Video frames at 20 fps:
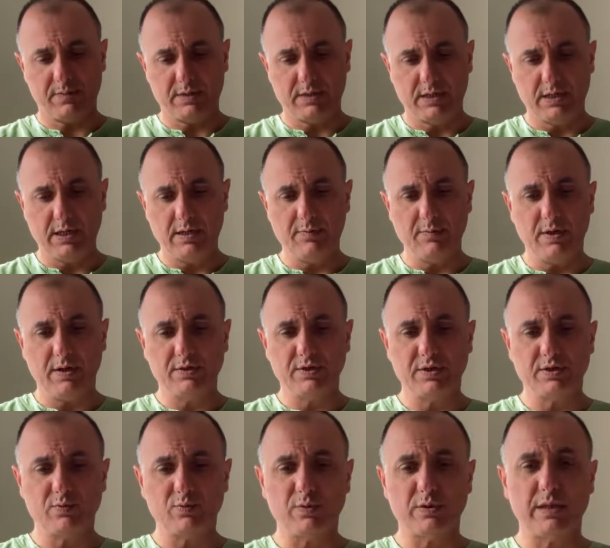Team, I
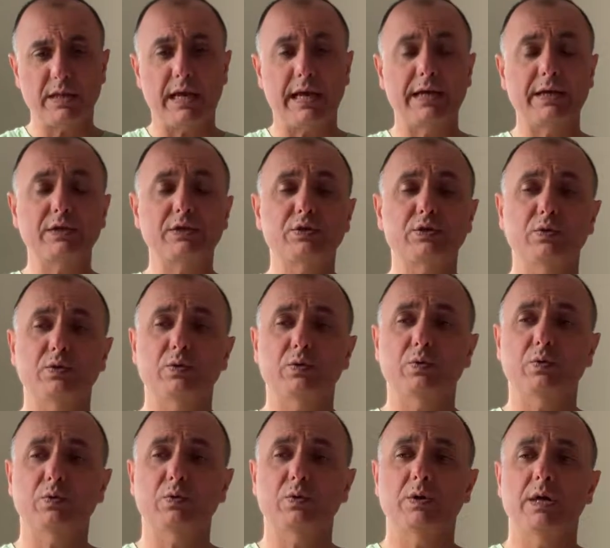just would like
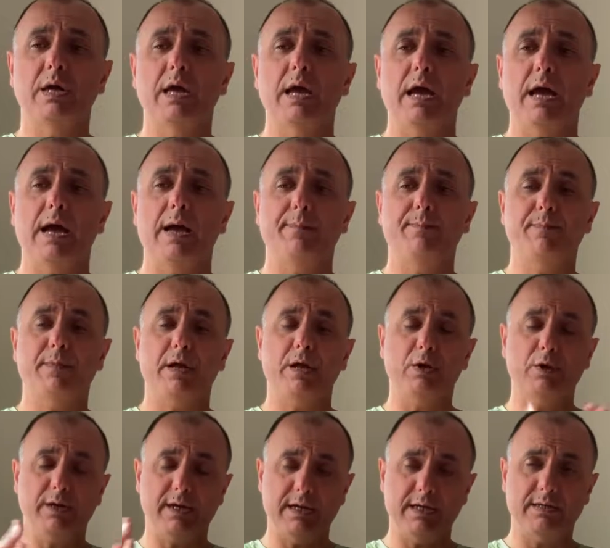to
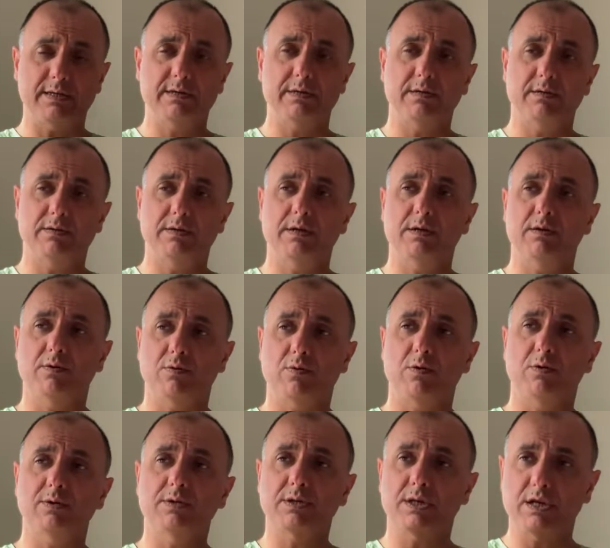allocate the
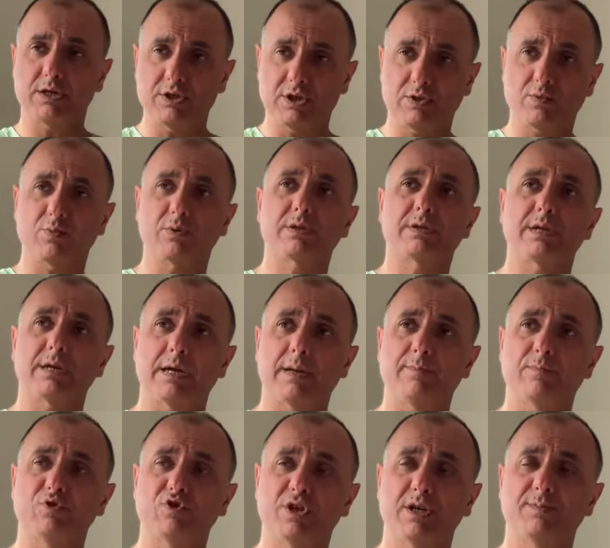roles. I just would,
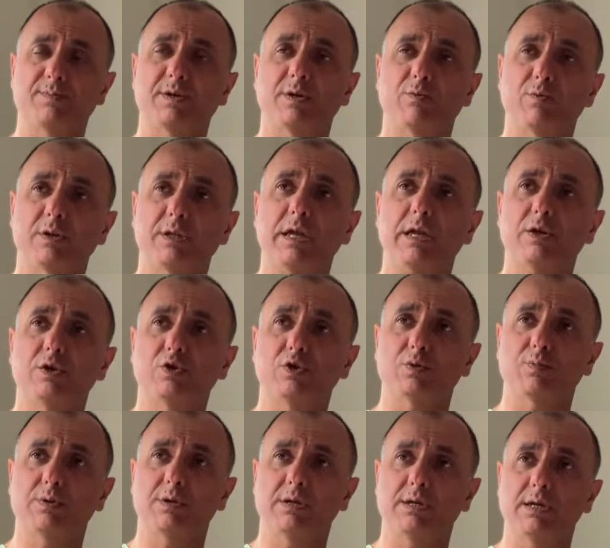James, I would like you to
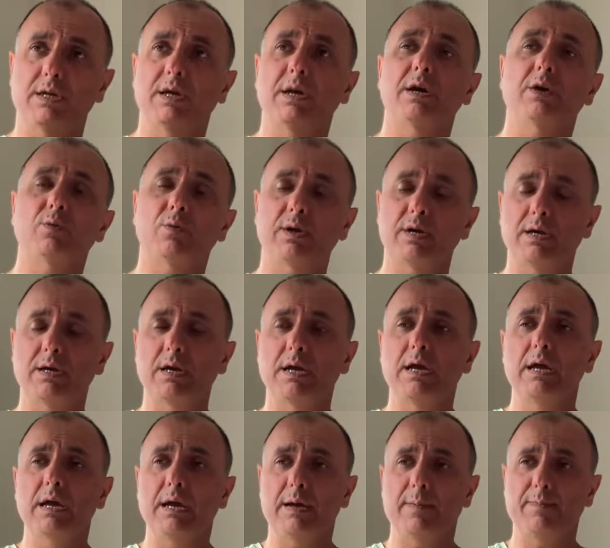be the airway
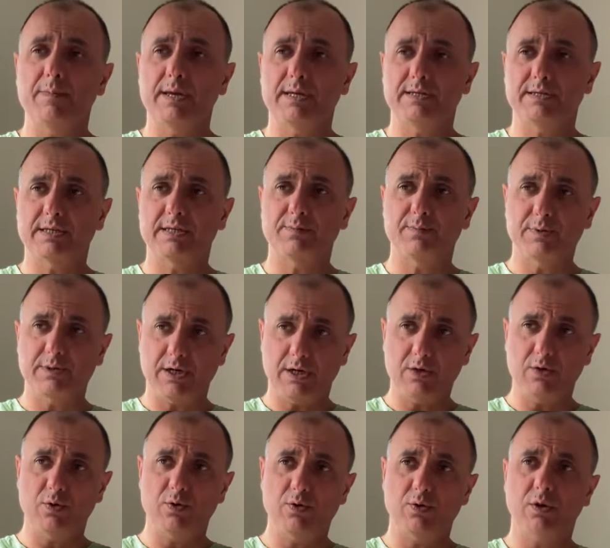assessment. Are
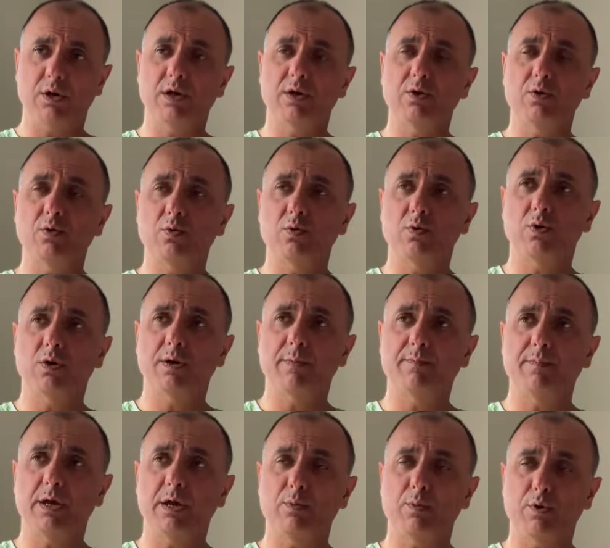you
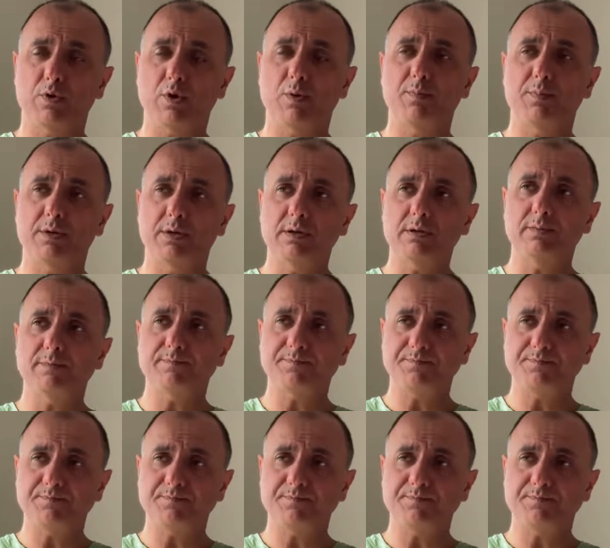airway competent?